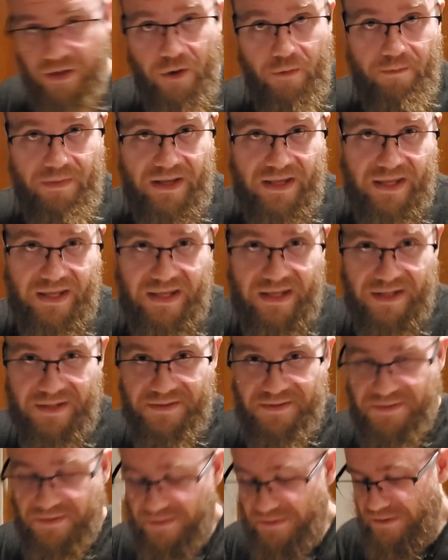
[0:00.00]
Picky
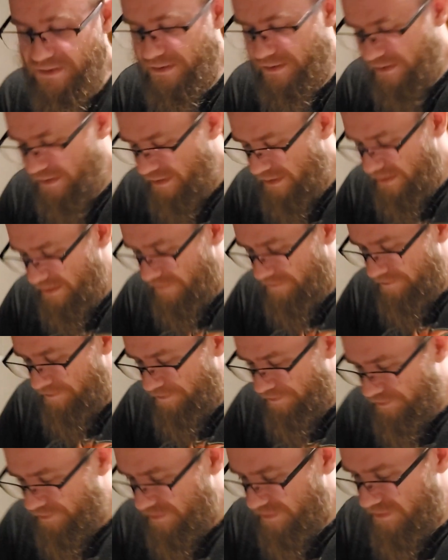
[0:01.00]
kids.
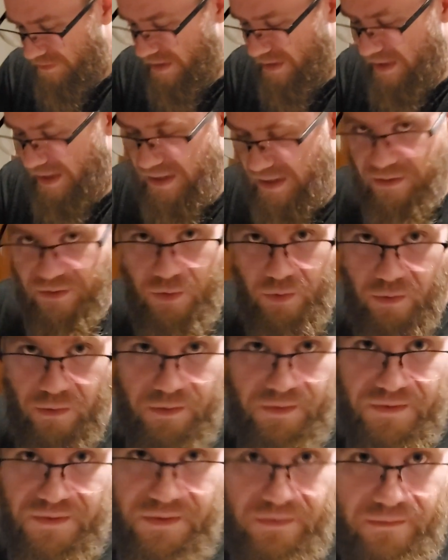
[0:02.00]
They like
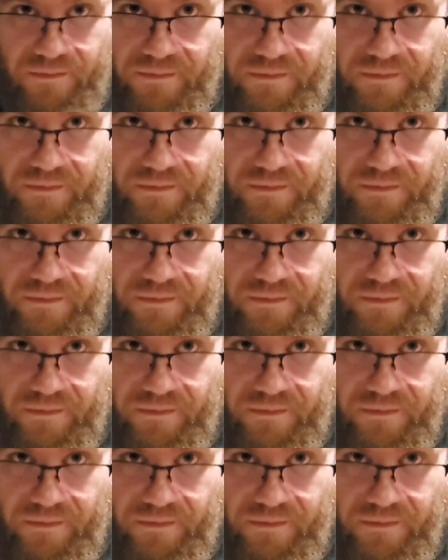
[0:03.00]
noodles